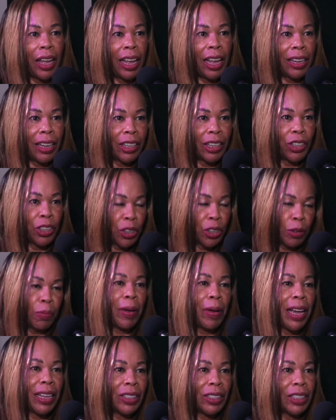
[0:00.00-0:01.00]
and let the good
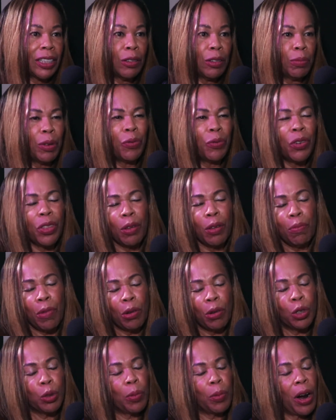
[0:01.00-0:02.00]
pets in. But for the
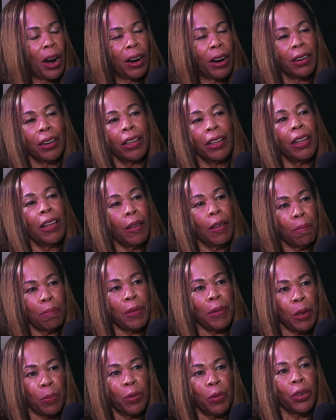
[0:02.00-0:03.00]
most part,
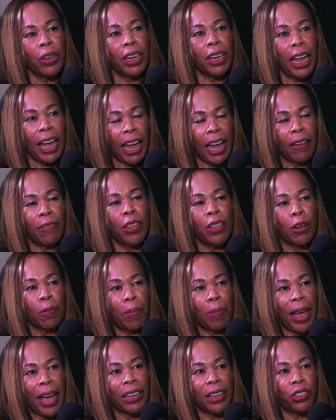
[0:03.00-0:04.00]
people can have their
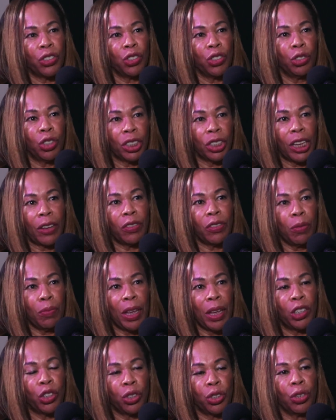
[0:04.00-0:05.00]
pets. You just have to
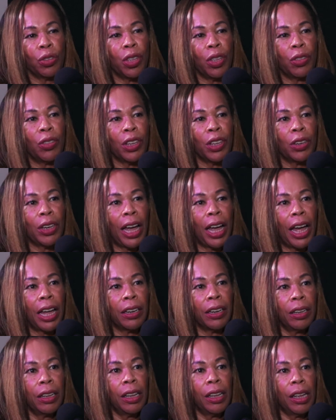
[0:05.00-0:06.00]
make sure that they're not